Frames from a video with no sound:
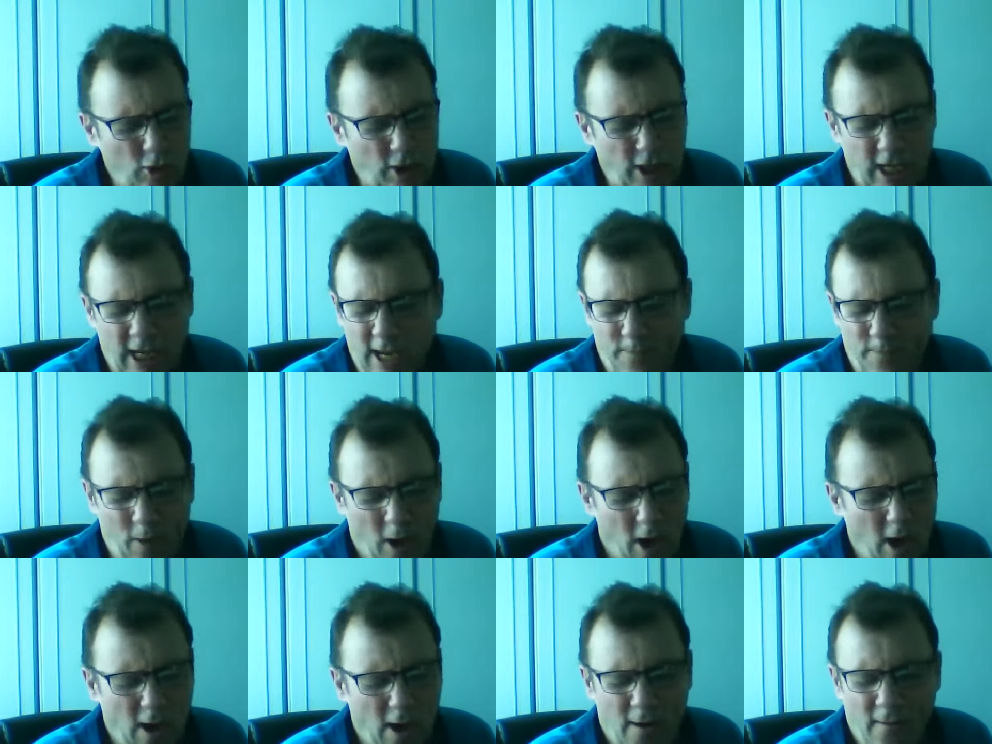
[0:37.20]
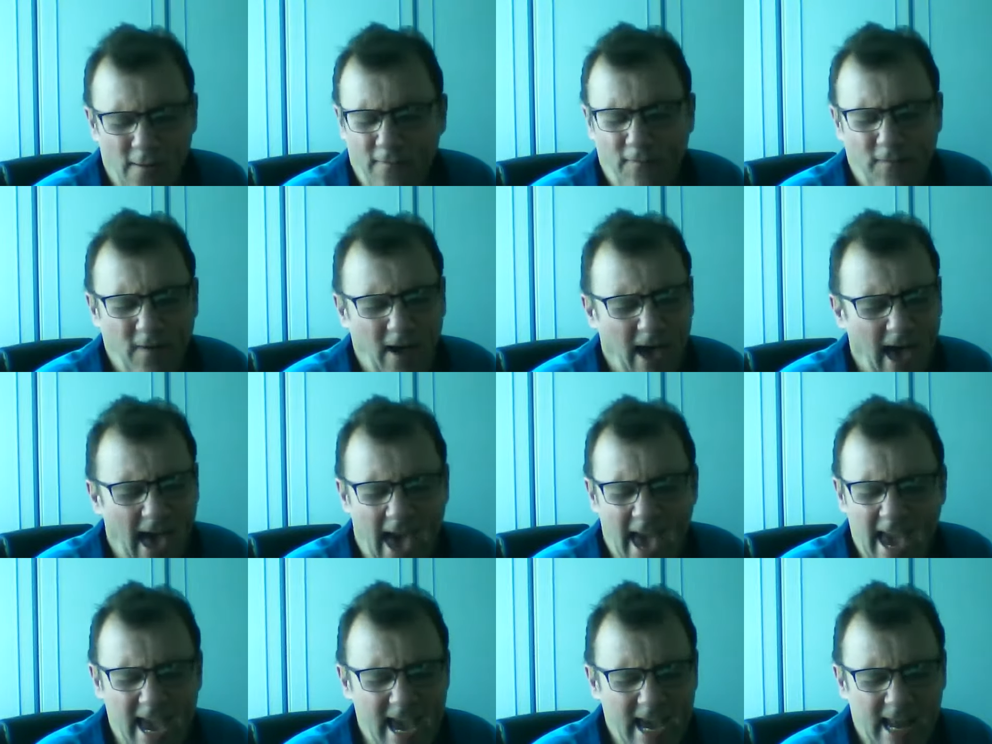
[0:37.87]
keep on
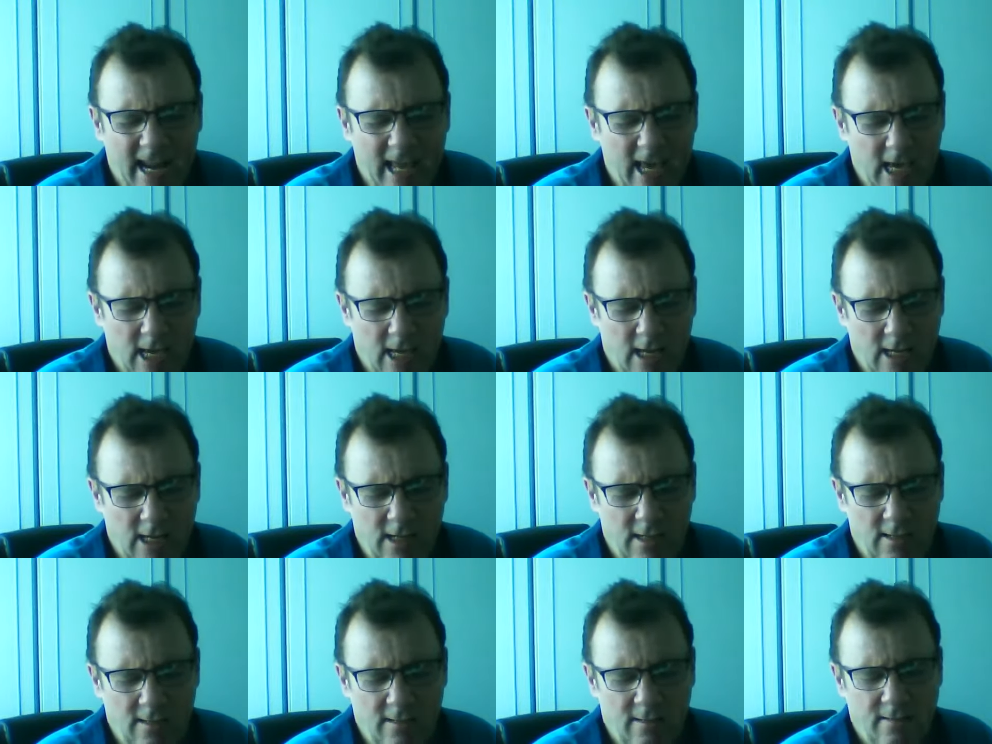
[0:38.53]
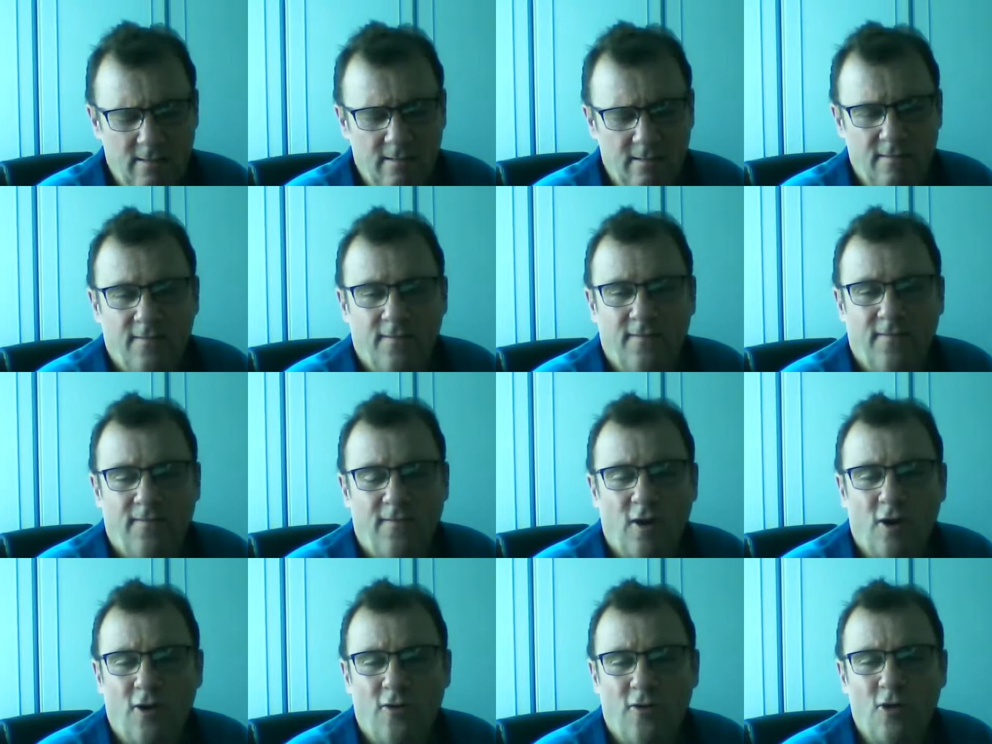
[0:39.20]
fighting
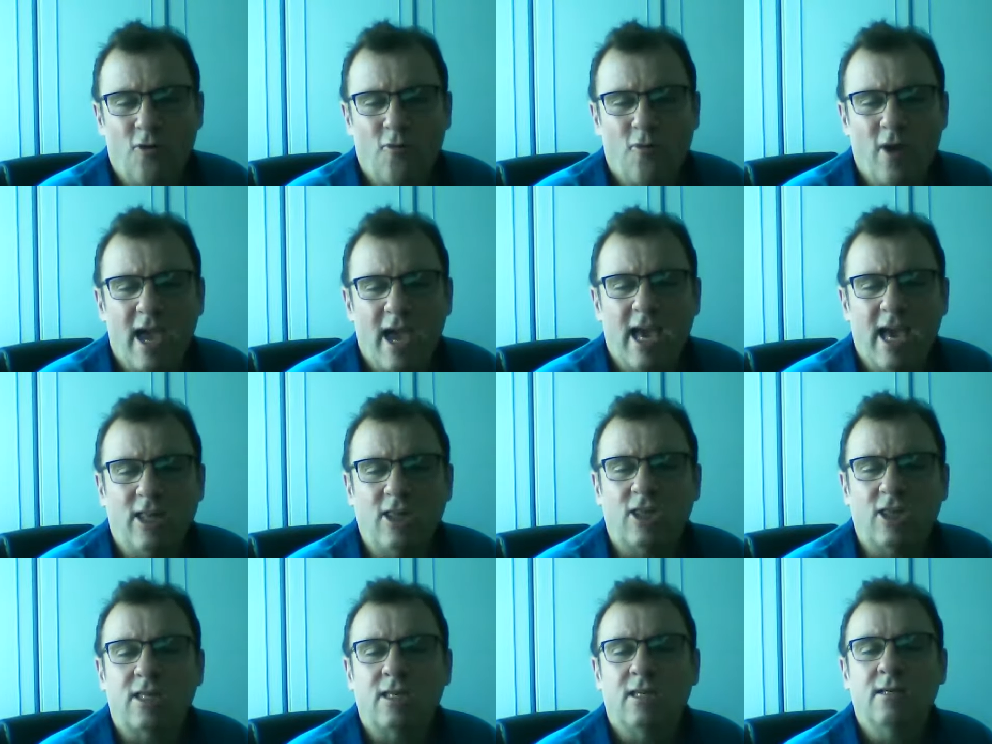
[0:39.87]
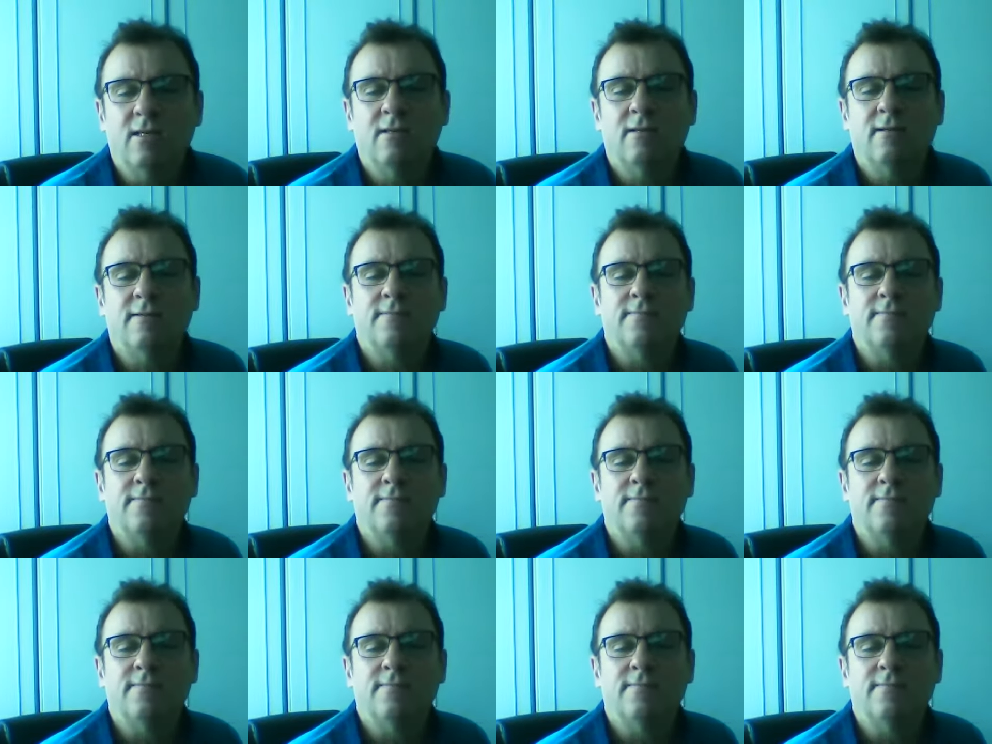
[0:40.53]
for the rest.